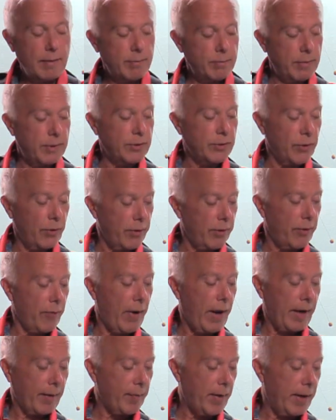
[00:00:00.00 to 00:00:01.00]
but they're in a
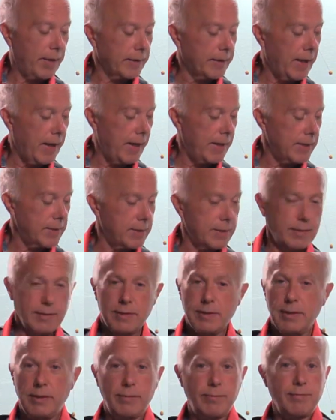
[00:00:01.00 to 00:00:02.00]
rack mount case, and
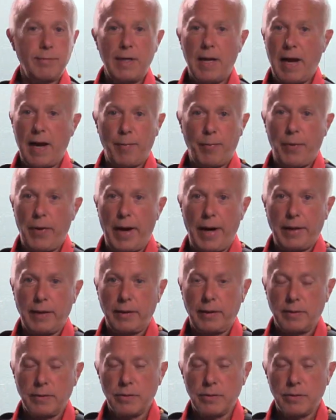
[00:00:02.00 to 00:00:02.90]
so not practical.